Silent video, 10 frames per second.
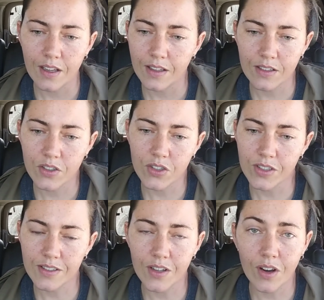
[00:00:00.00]
That's
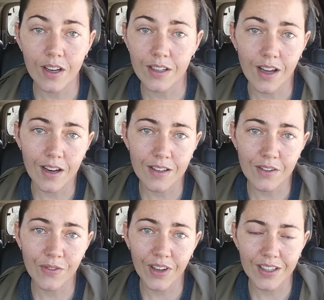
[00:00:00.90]
just not any
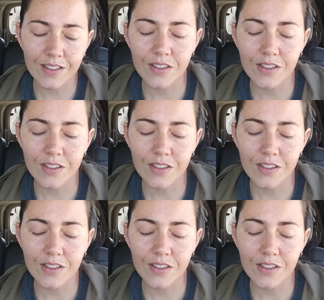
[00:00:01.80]
fun.